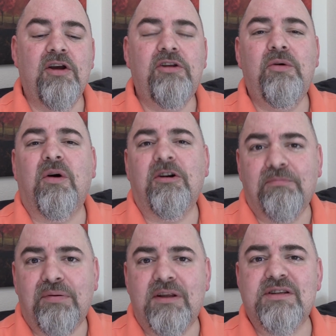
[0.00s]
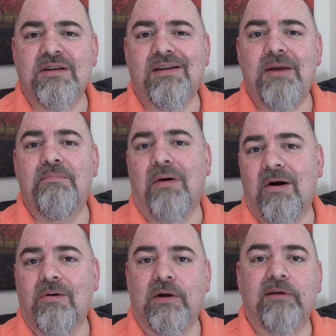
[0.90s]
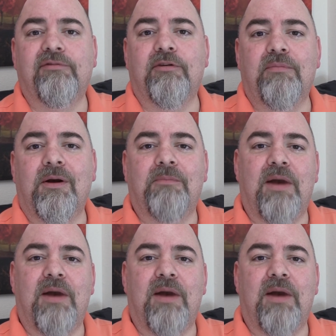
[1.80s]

you are implicitly borrowing from my